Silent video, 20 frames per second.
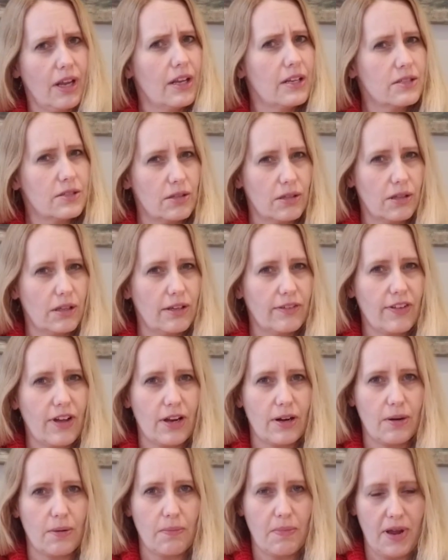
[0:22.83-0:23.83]
To live
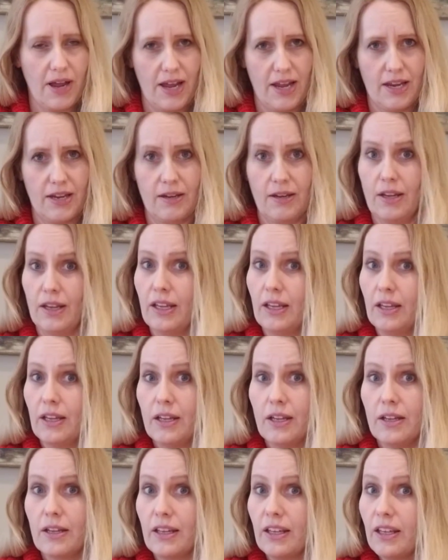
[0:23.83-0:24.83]
out of my
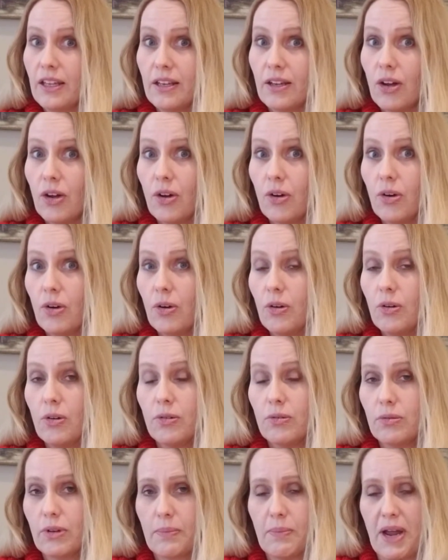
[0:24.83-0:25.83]

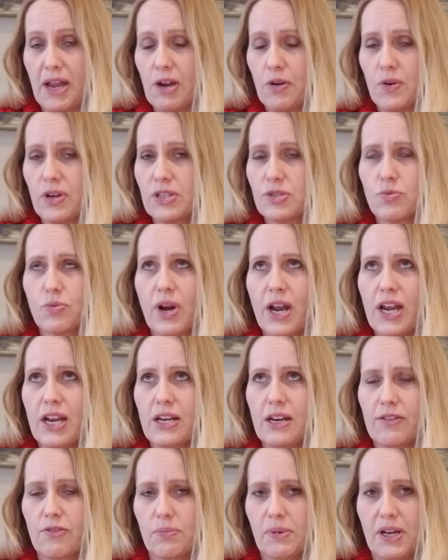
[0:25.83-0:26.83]
ego? Am I always right?
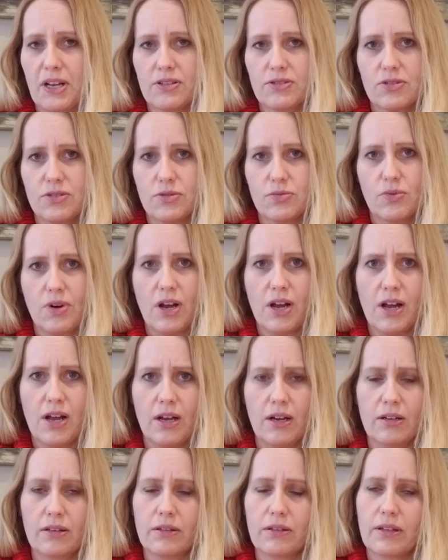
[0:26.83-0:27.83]
Everybody else is
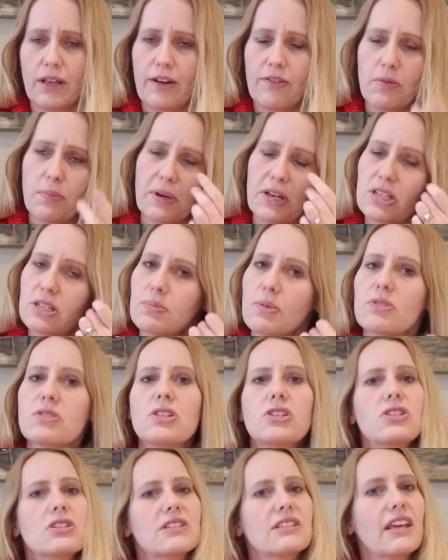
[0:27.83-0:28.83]
wrong. Everybody's supposed to
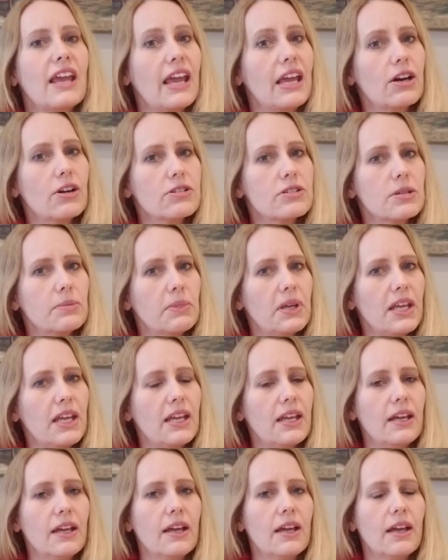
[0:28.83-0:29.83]
just cater to
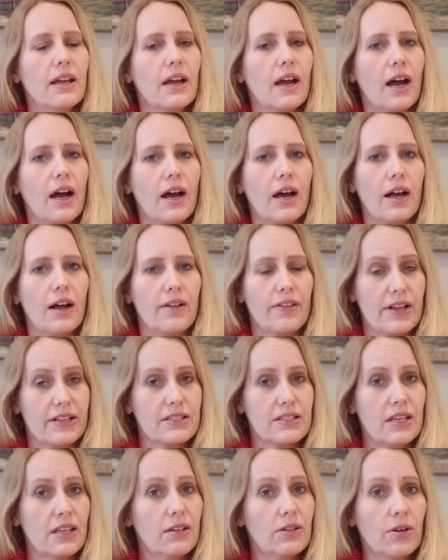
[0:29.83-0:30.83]
me.
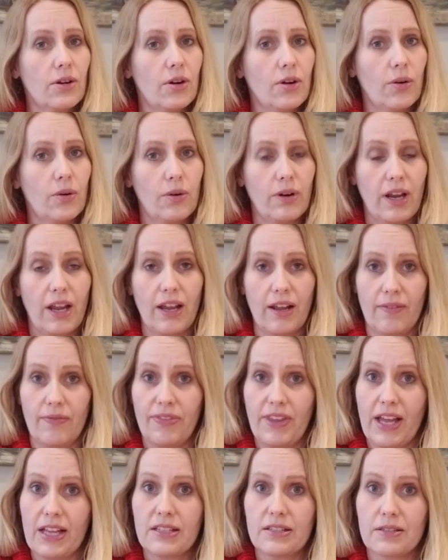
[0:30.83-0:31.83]
That's ego, and
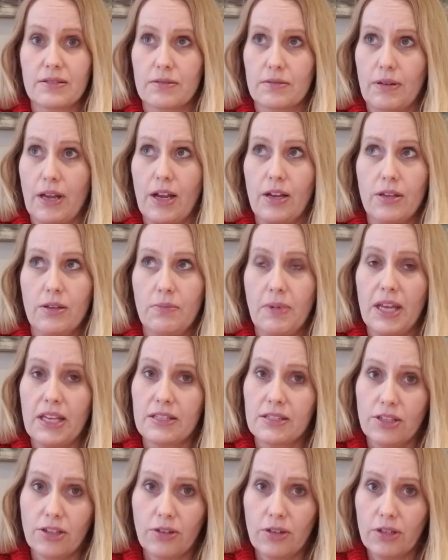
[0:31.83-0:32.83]
that's how you make
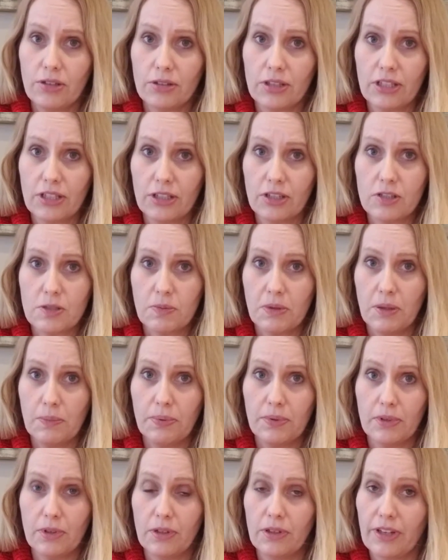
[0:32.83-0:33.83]
serial killers,
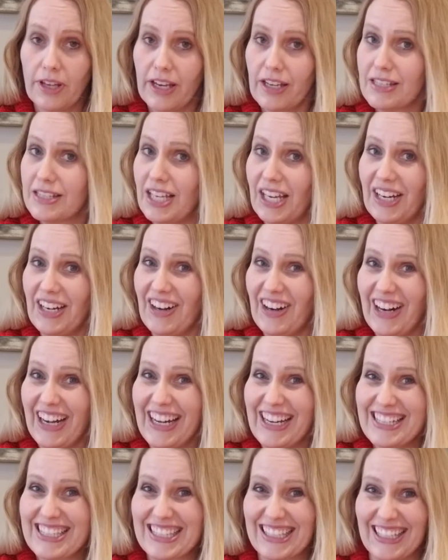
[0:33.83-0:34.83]
people. Like,
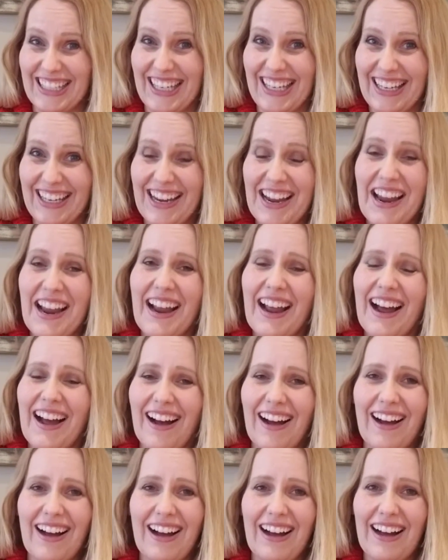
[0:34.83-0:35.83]
seriously,
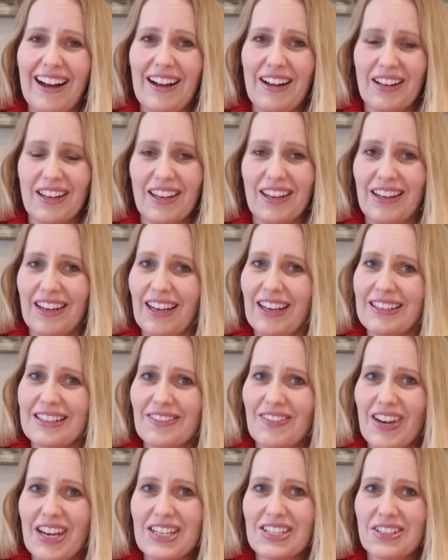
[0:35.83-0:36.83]
you need to
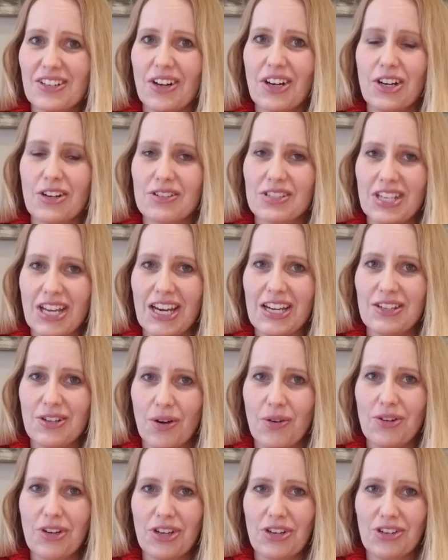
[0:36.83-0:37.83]
make sure you're saying
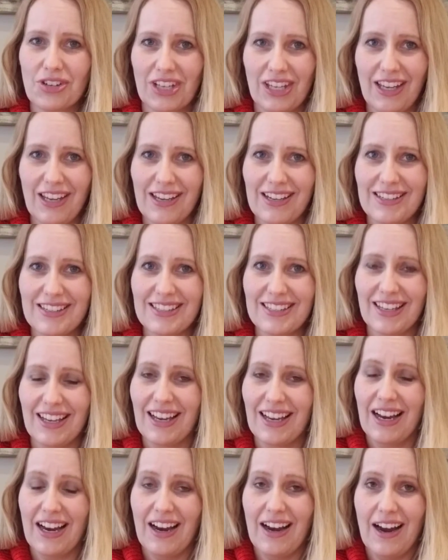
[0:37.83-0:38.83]
no to your kids.
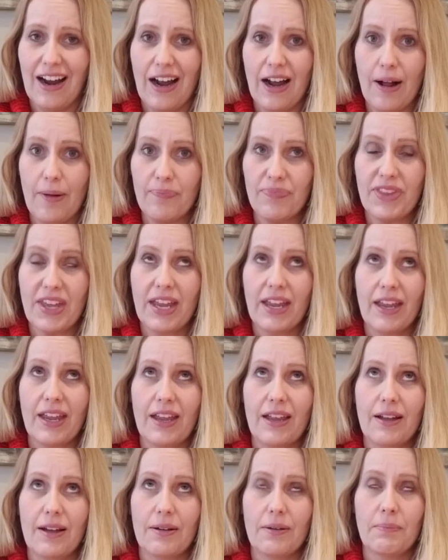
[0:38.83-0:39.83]

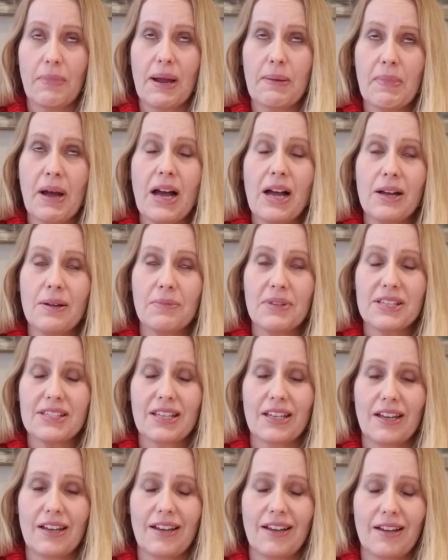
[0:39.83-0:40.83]
My mom
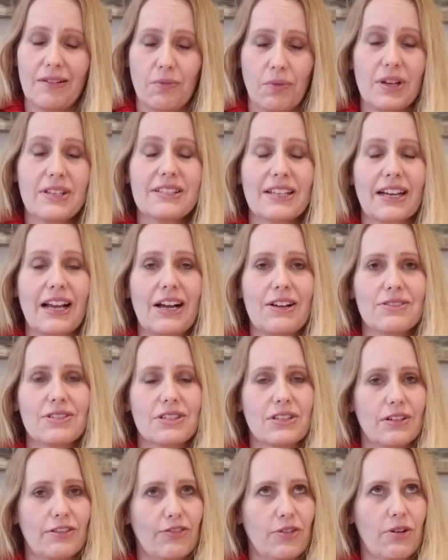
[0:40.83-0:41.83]
was a
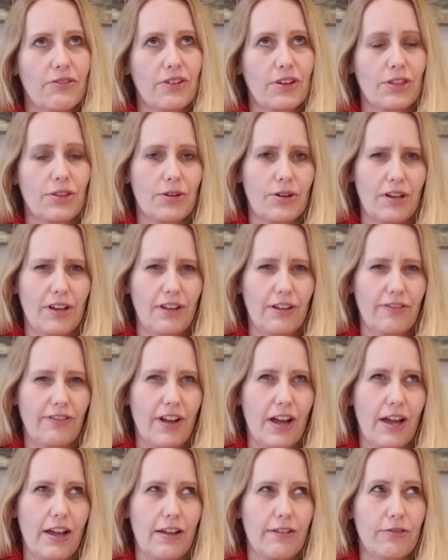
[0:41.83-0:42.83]
counselor for over
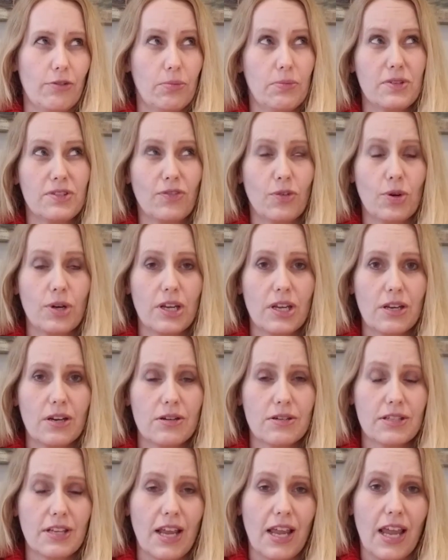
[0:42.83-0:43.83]
35, almost 40
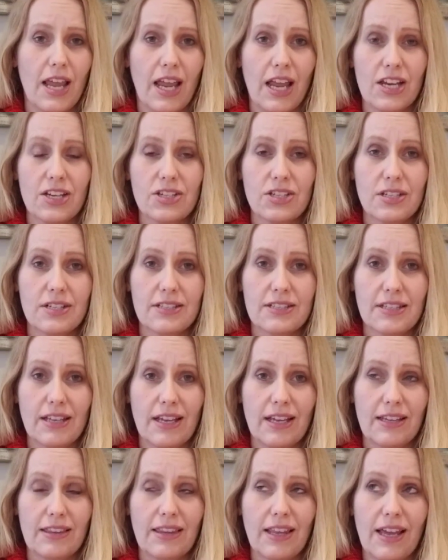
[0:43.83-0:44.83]
years, and she
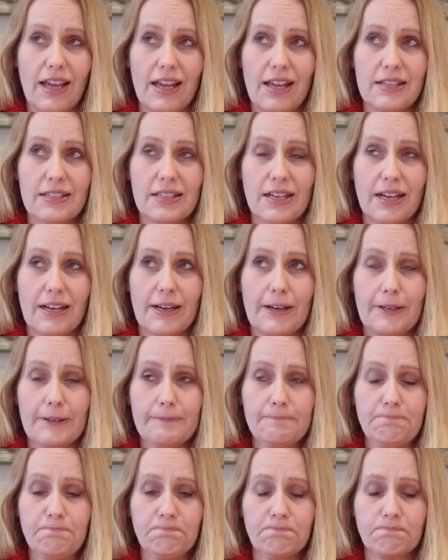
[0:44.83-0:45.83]
said that
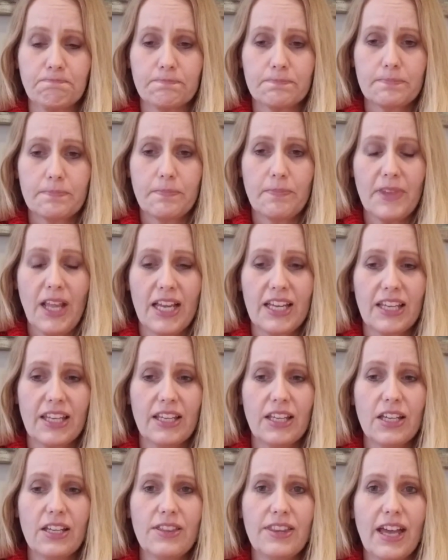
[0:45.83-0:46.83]
a
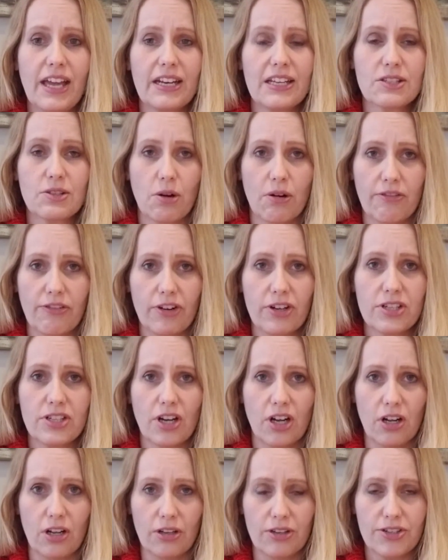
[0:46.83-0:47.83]
kid that is
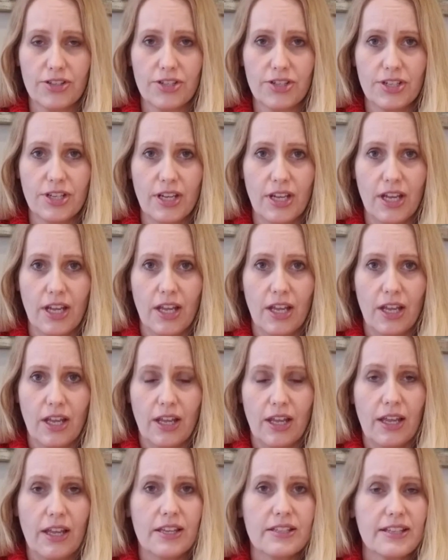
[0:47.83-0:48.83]
overindulged
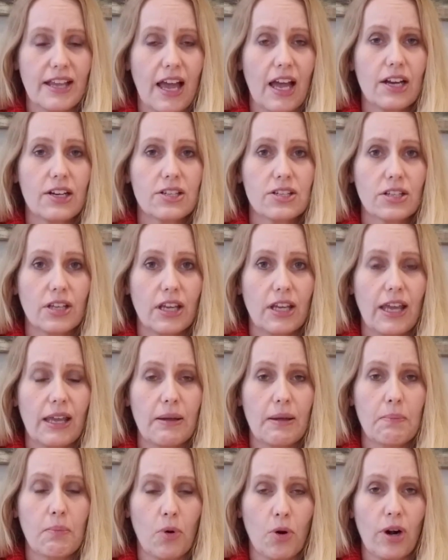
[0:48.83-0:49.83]
is actually
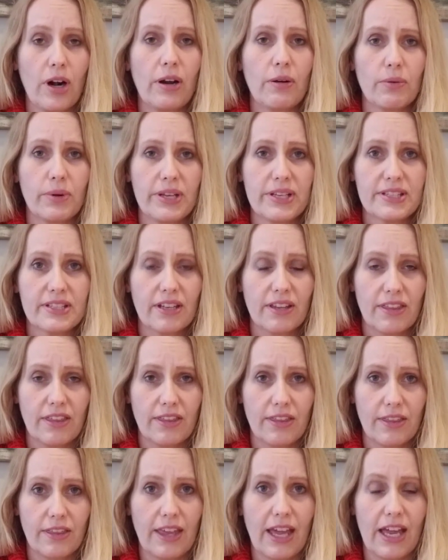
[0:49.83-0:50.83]
more at risk
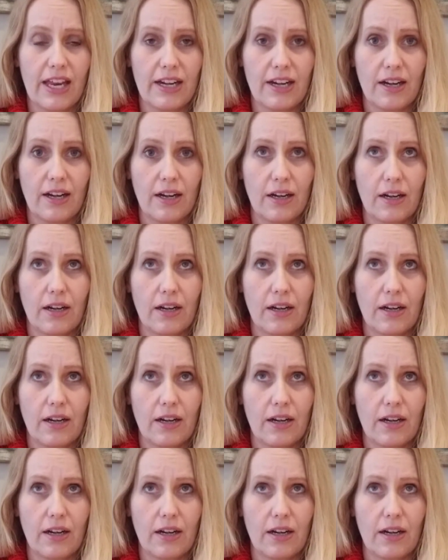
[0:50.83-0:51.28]
a